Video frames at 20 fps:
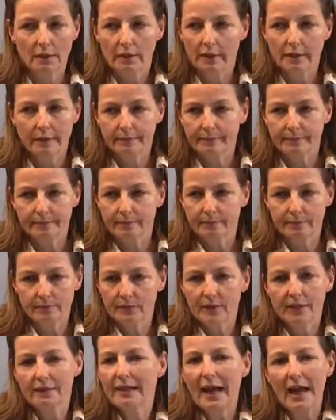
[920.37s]

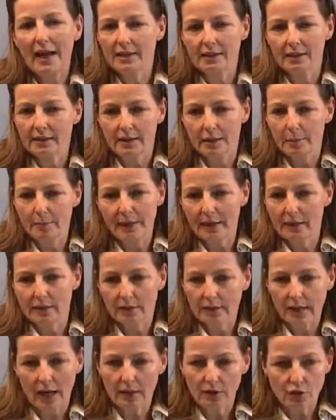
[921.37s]
The
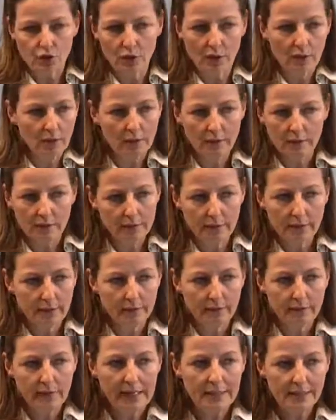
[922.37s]
big
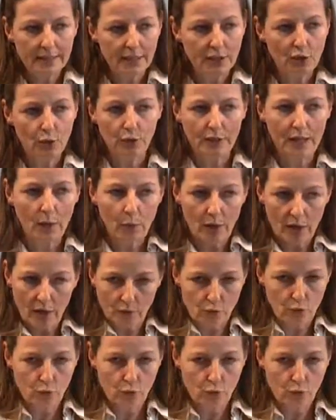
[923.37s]
cultural institute there where